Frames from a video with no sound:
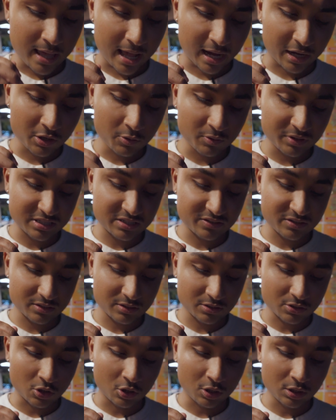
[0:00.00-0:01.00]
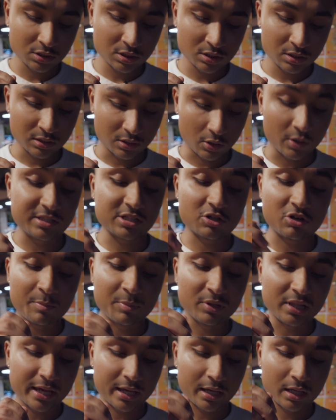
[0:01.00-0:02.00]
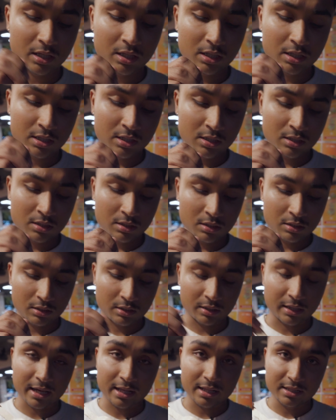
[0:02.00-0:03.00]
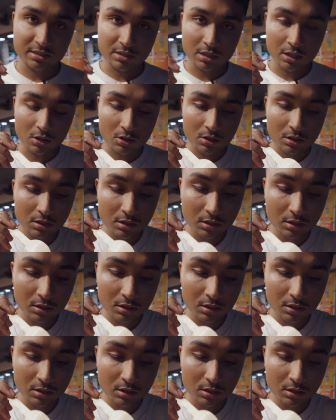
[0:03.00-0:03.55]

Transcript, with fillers: I don't know what this is called. Oh, it's a creme brulee. Okay, let's go.